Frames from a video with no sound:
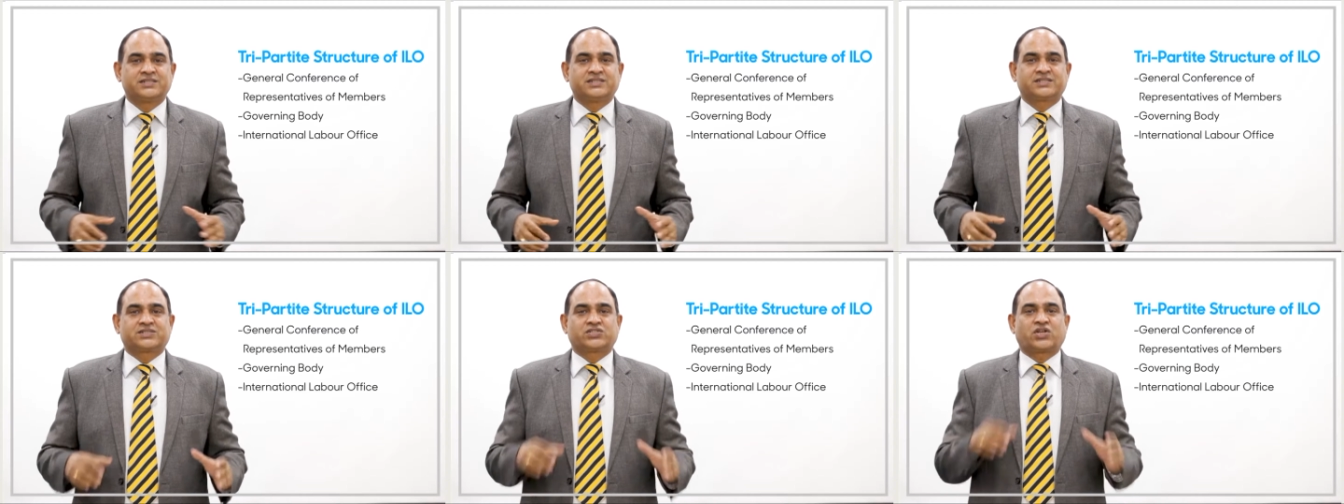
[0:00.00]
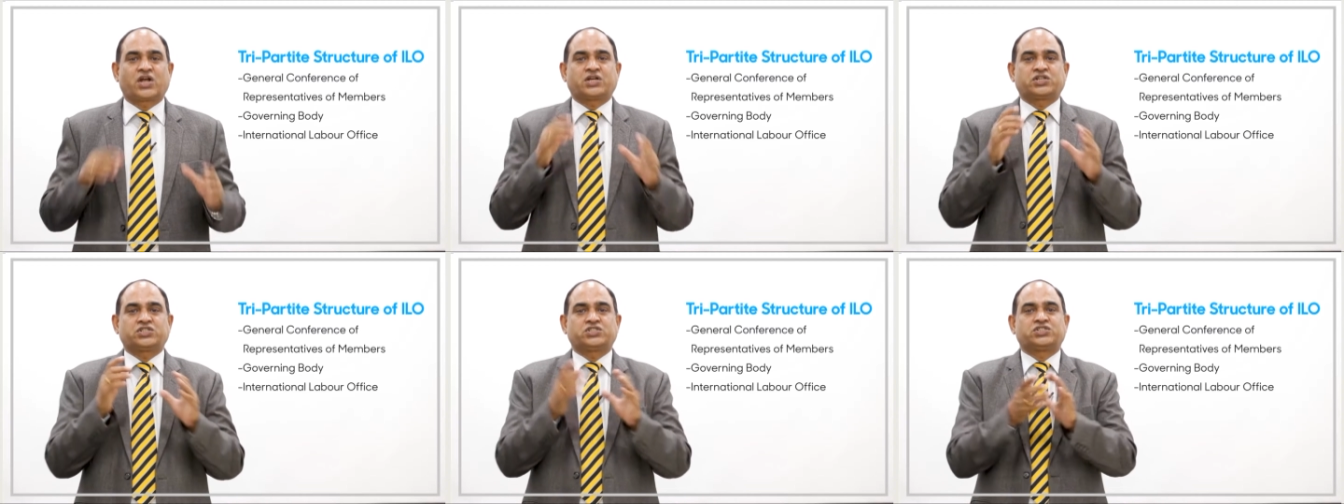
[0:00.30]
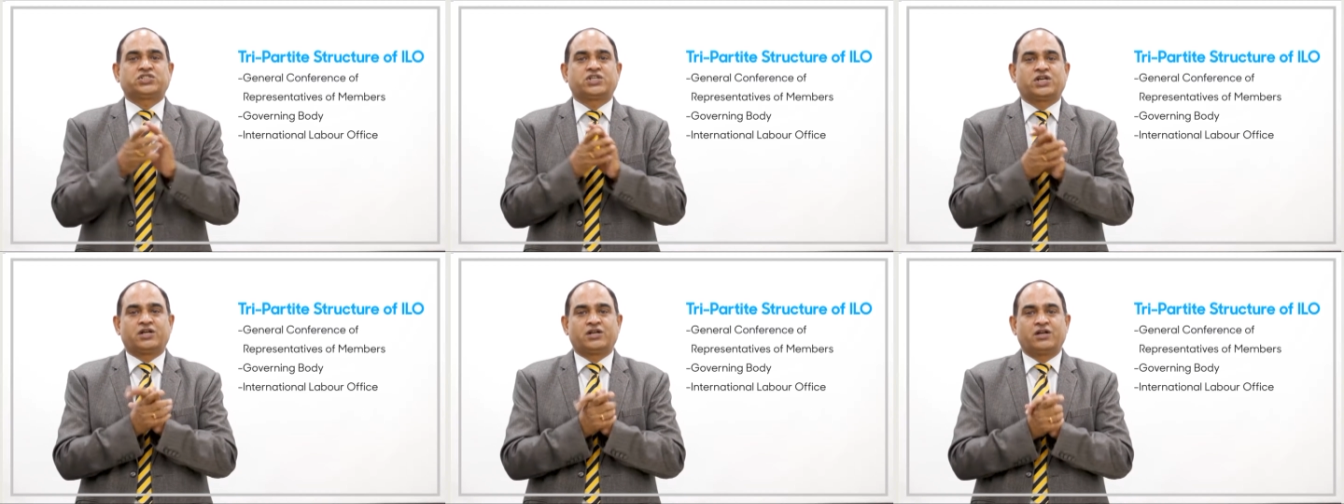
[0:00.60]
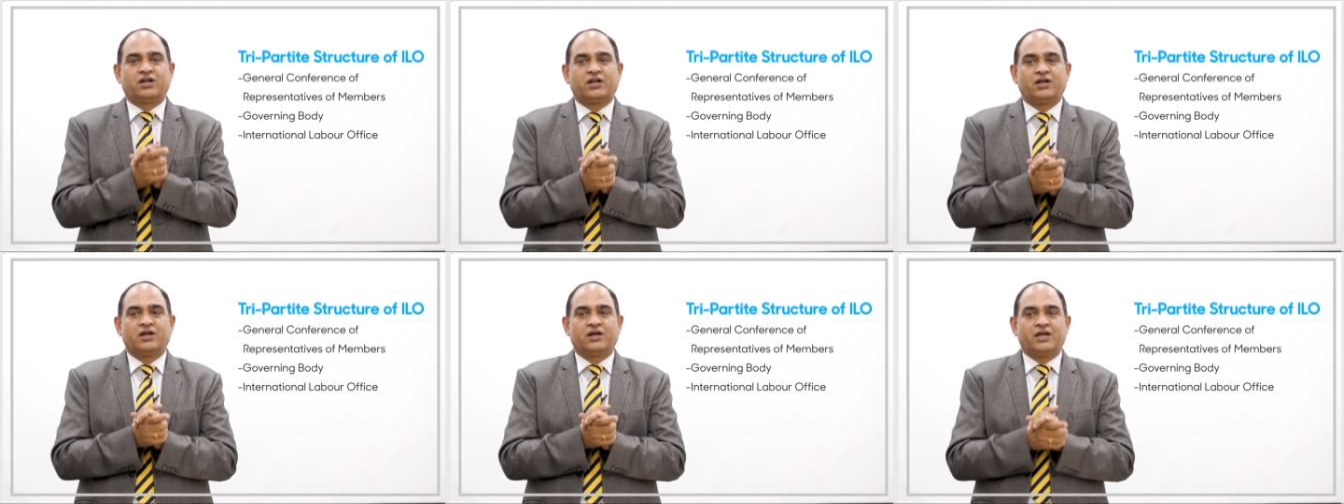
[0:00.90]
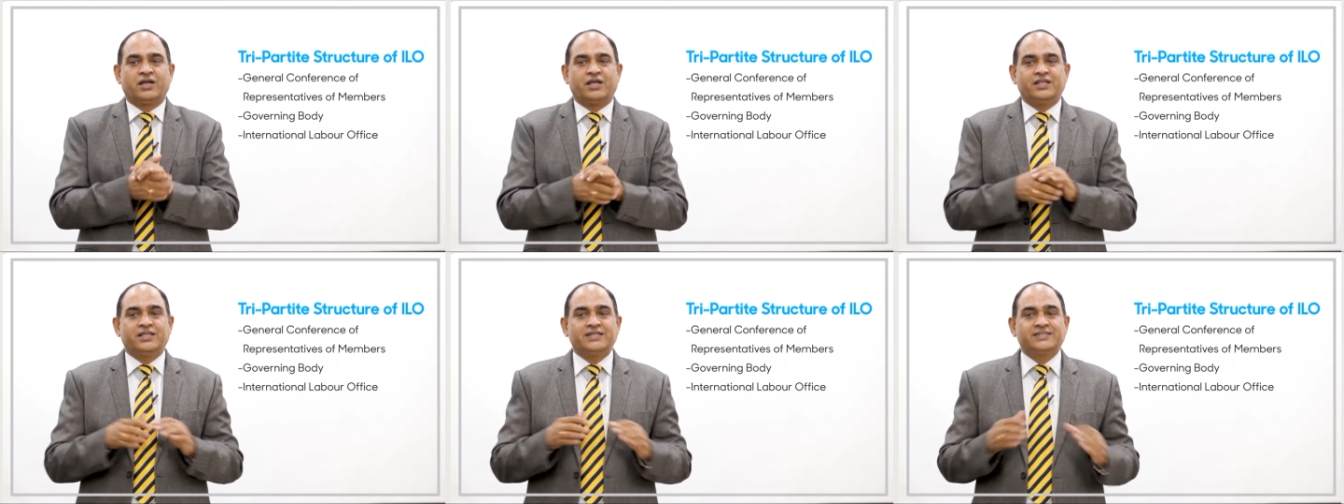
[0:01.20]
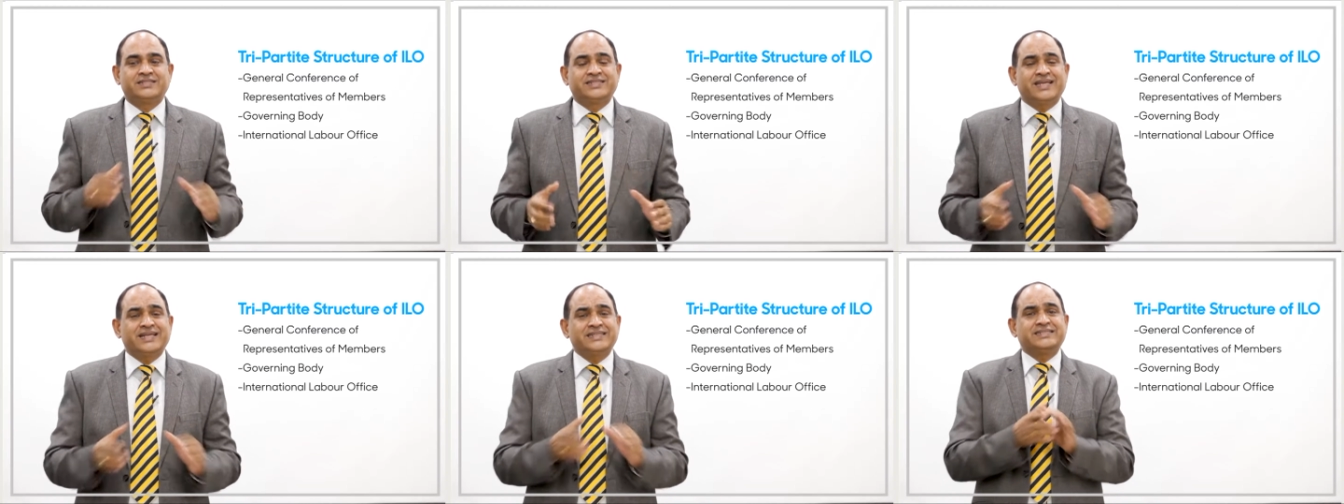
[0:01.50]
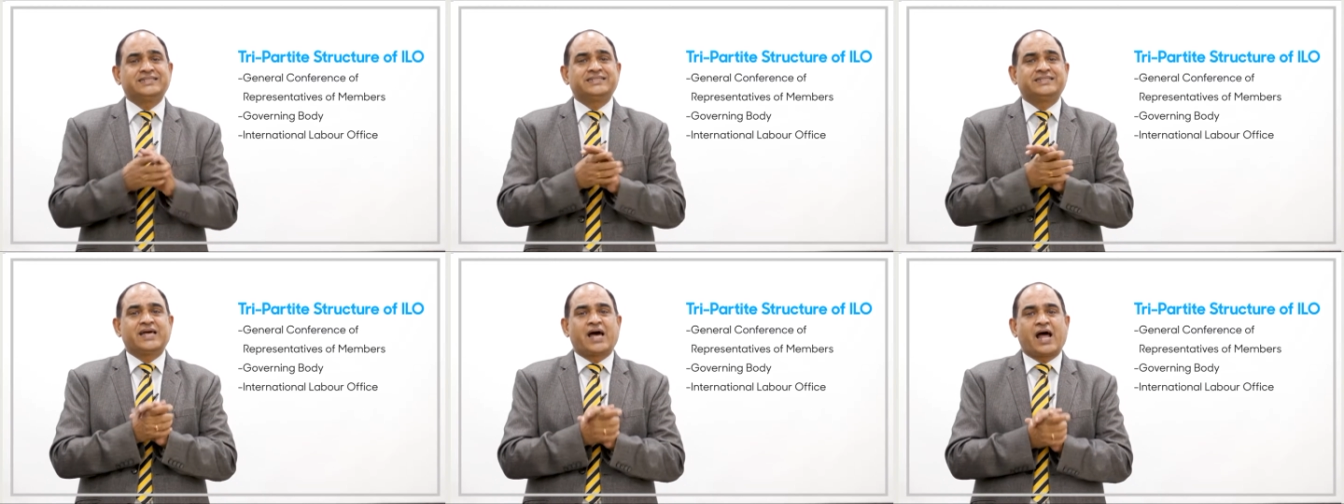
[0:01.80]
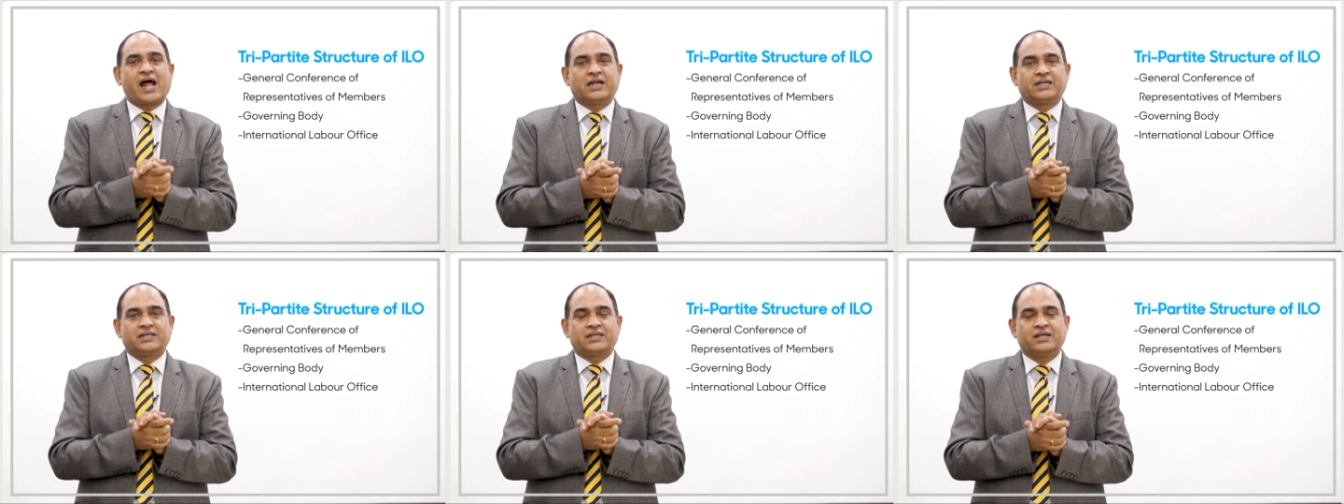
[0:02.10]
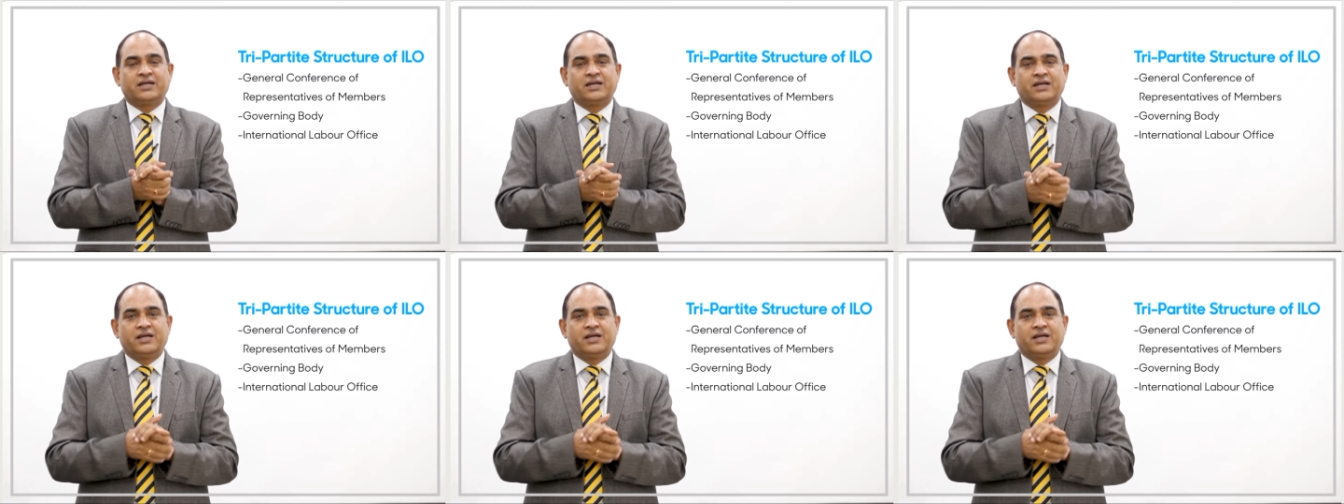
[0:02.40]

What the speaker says: structure in the sense that